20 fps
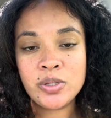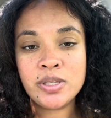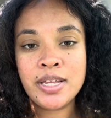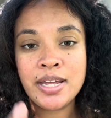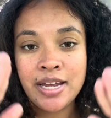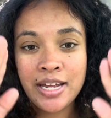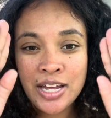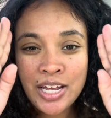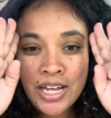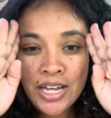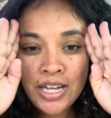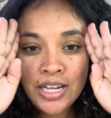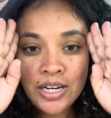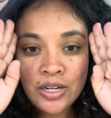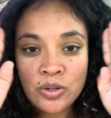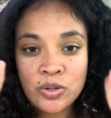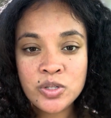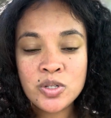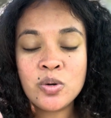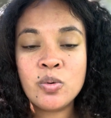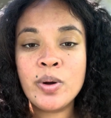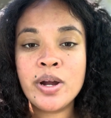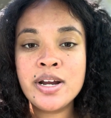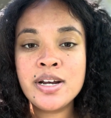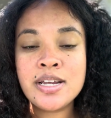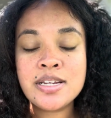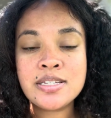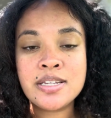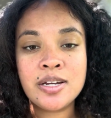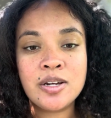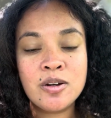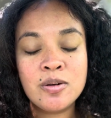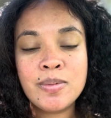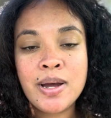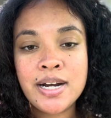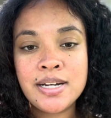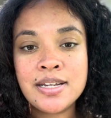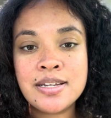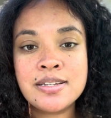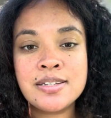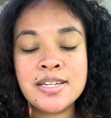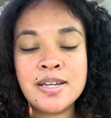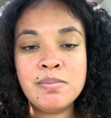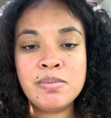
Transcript: They lose awareness. They go back to sleep.